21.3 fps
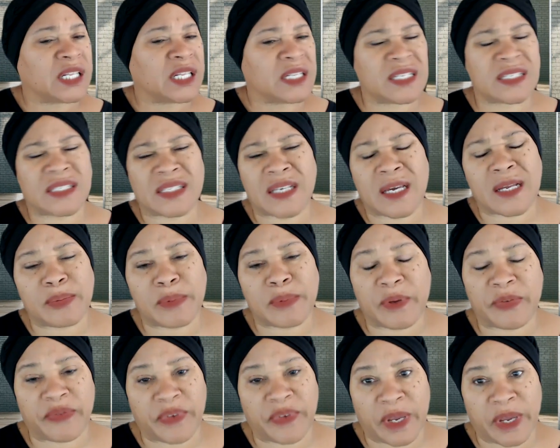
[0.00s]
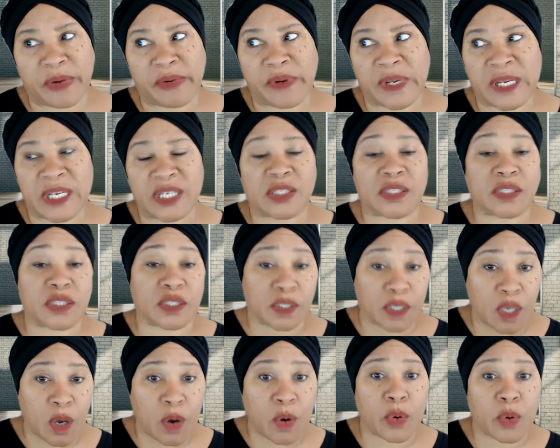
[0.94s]
This is going to be a very
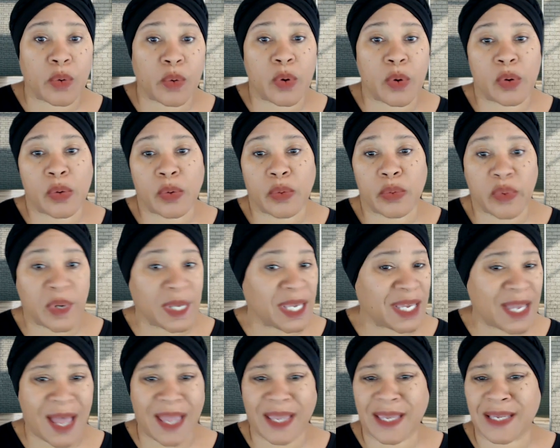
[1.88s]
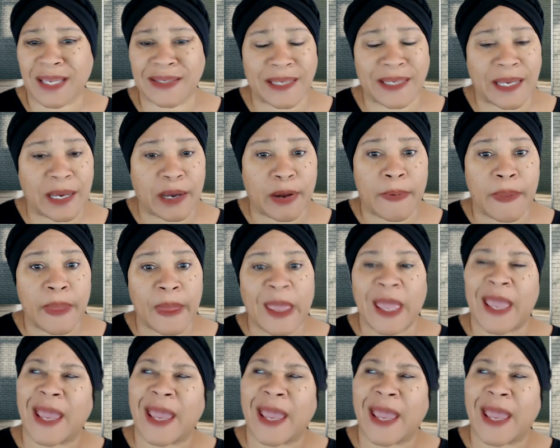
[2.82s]
slow week, I can tell.